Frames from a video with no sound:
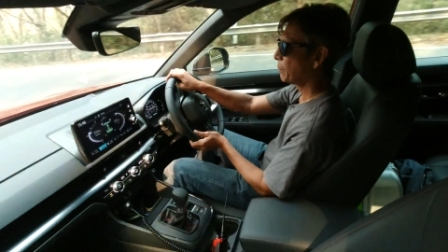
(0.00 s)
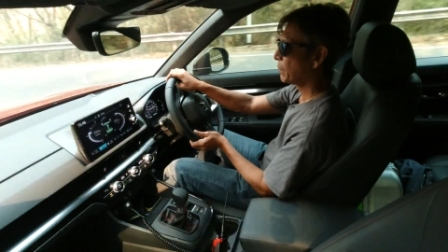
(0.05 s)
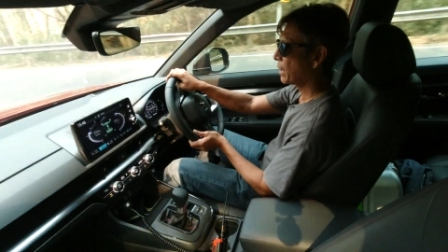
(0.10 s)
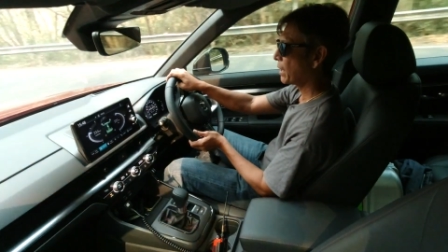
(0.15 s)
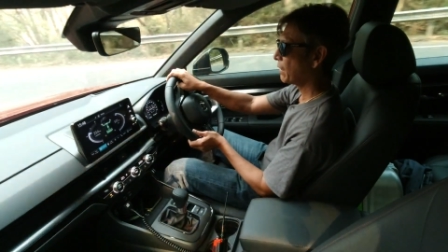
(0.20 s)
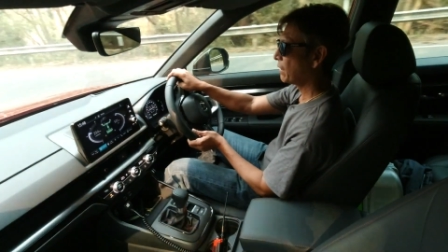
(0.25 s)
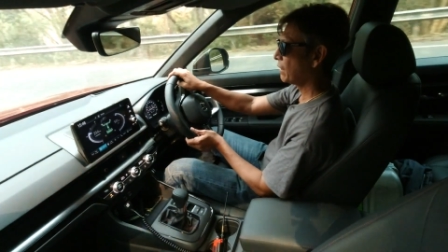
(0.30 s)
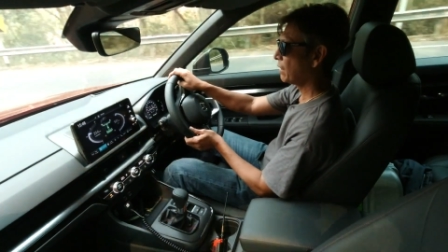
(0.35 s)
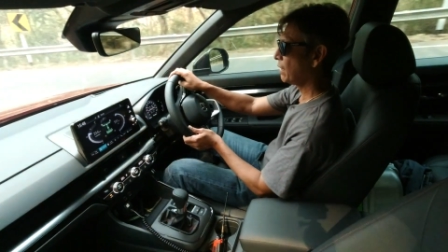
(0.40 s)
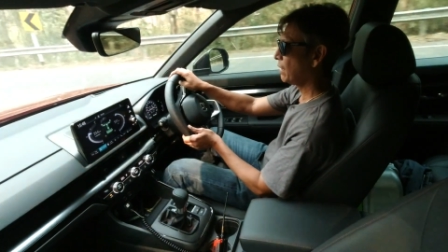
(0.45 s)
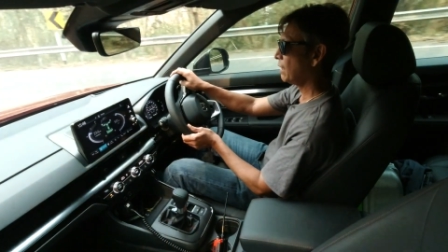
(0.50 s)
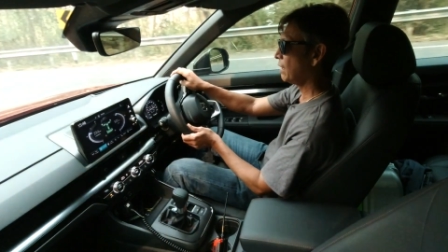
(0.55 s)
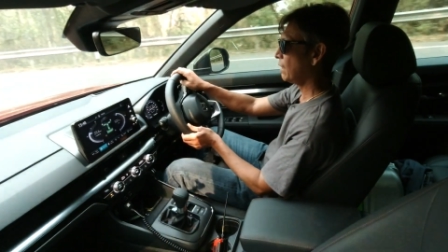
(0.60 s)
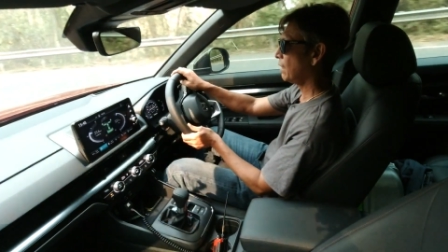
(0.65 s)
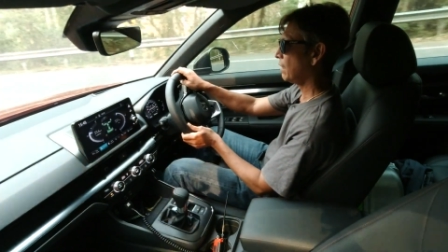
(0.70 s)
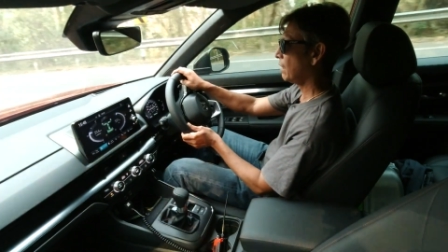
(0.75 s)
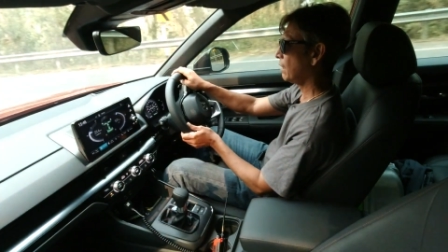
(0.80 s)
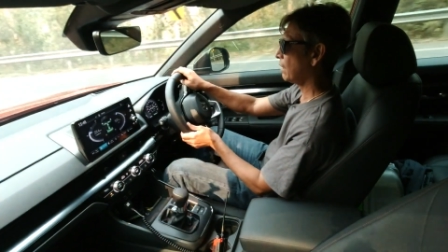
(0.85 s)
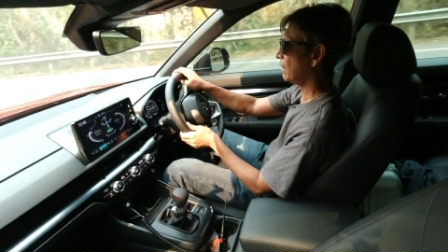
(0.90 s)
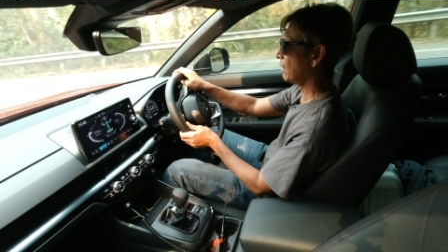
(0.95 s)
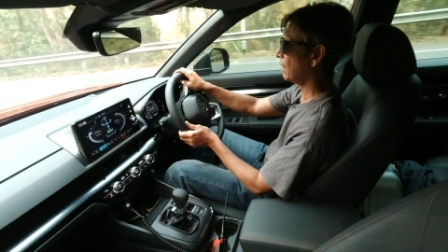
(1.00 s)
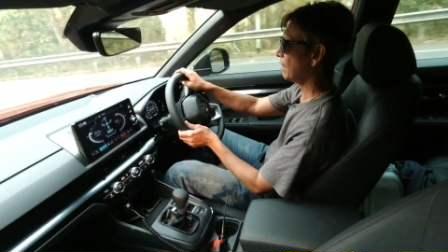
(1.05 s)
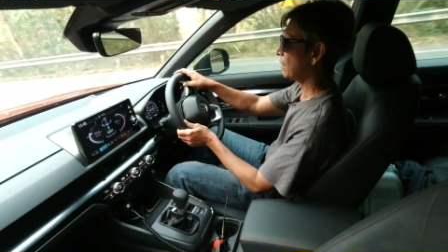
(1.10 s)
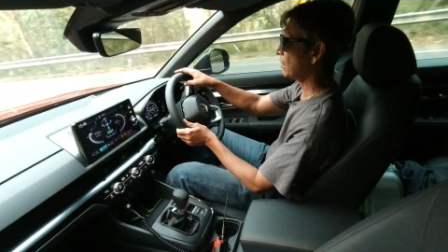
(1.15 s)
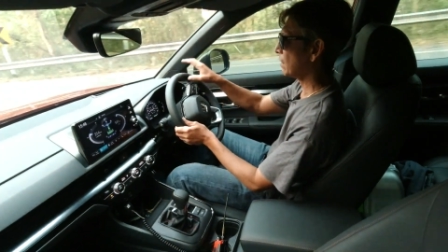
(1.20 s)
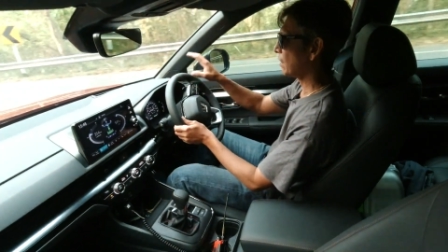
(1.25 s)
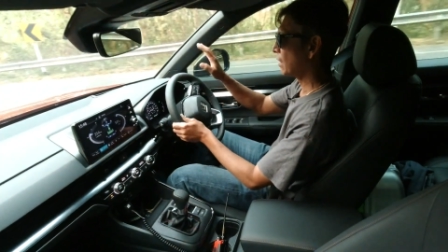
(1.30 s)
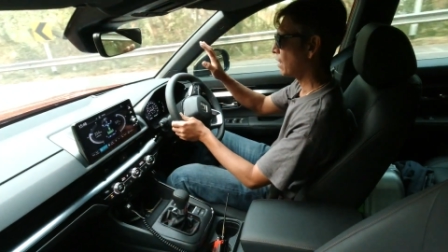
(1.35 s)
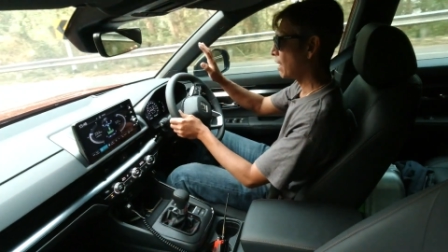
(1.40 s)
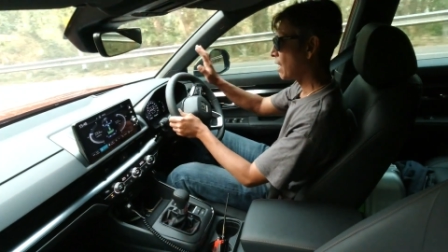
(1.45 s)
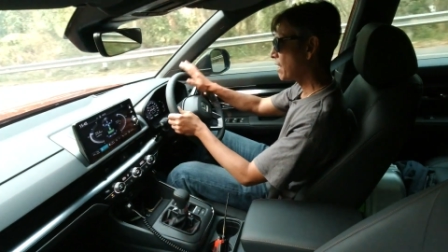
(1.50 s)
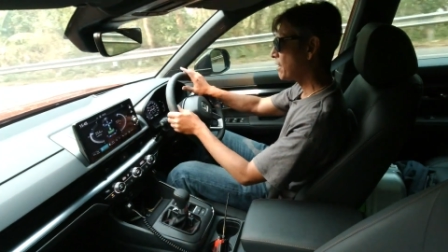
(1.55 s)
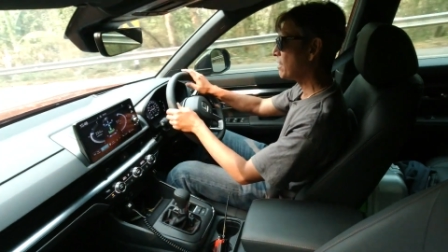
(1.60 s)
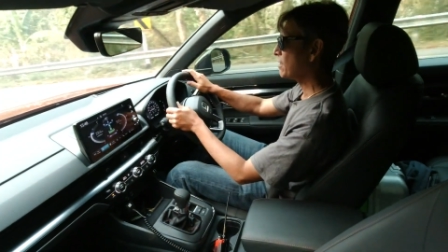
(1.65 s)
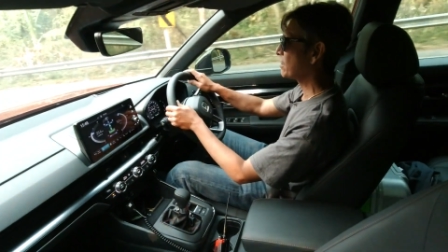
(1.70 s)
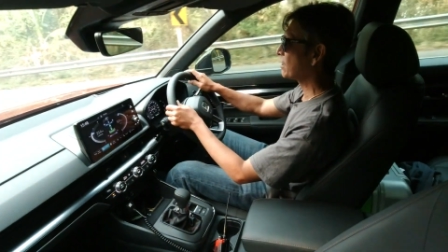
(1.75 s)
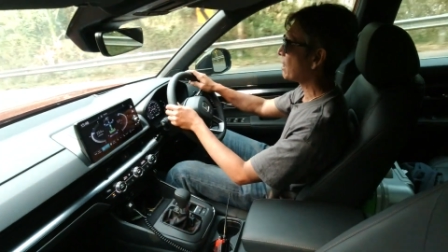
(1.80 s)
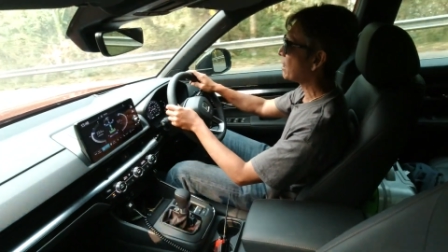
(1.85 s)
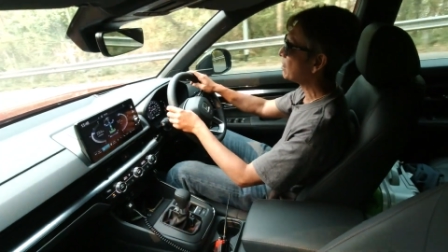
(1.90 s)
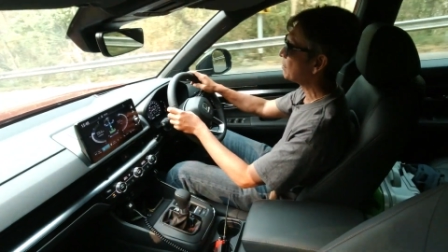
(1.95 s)
But the car
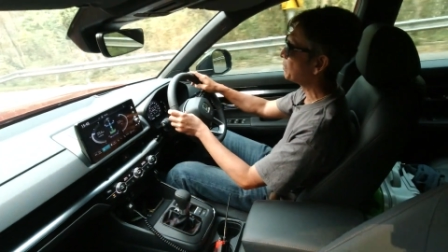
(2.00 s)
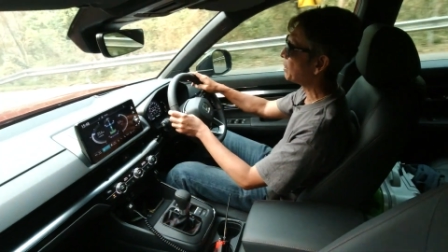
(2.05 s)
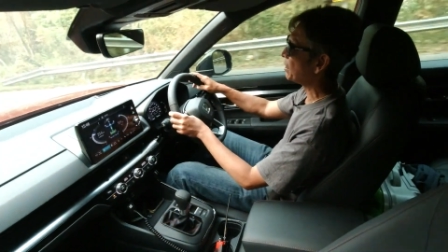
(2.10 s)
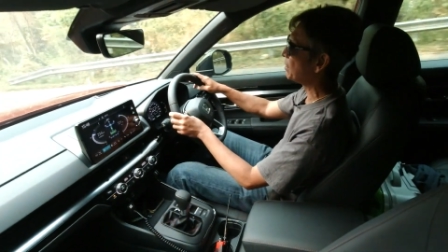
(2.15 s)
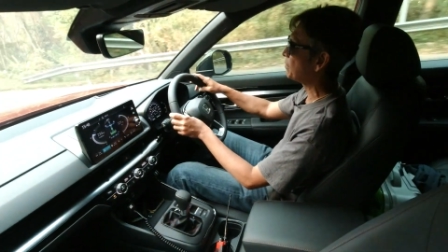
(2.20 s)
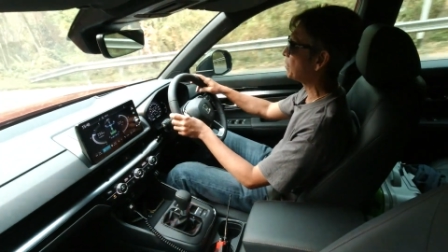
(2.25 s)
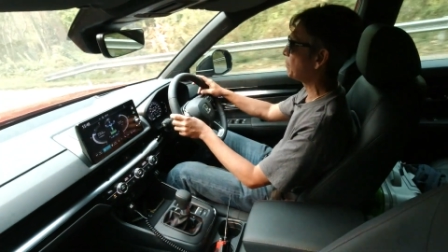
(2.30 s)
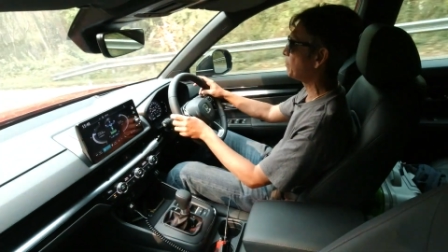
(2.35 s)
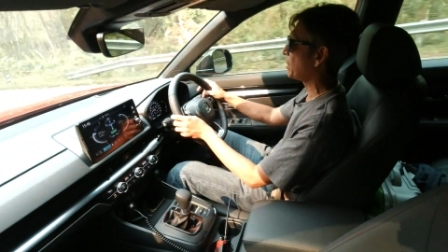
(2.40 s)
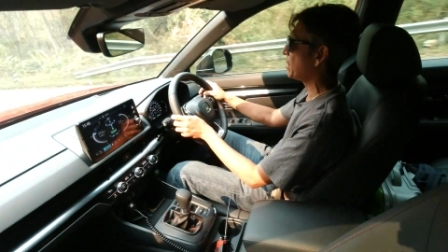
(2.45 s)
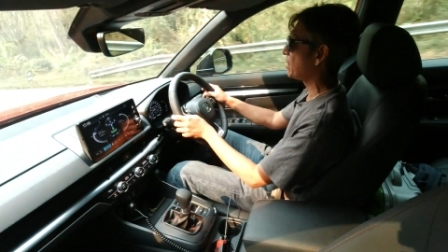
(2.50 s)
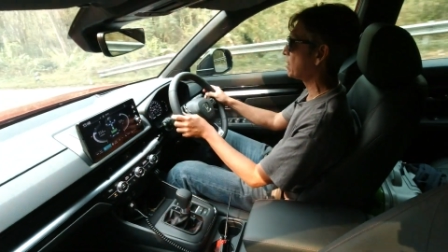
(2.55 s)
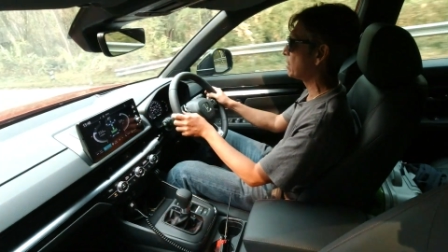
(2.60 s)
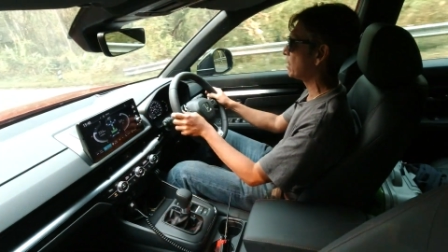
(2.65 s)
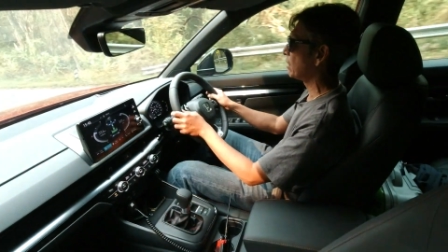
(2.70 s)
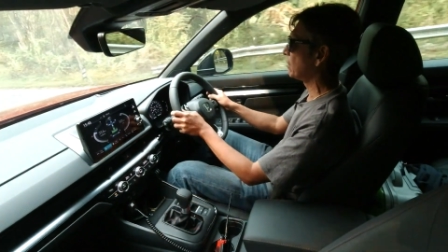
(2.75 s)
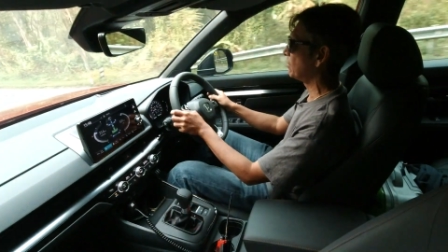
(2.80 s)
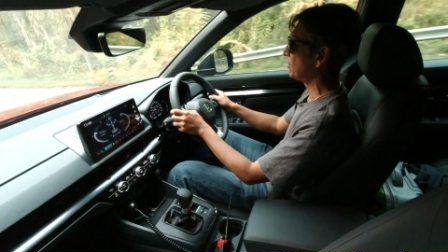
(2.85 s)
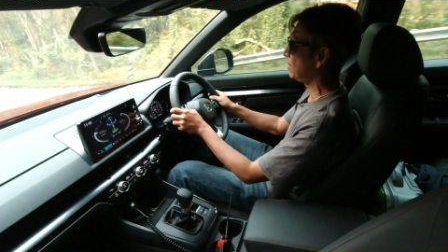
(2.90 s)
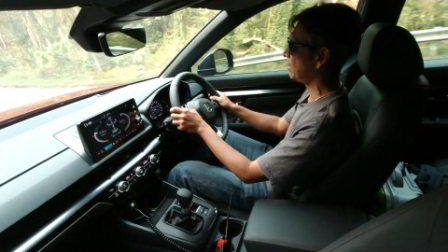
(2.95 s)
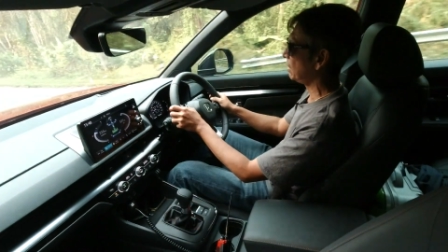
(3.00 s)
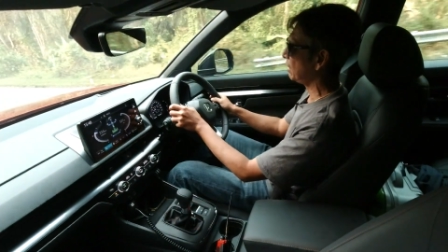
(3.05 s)
decides by itself.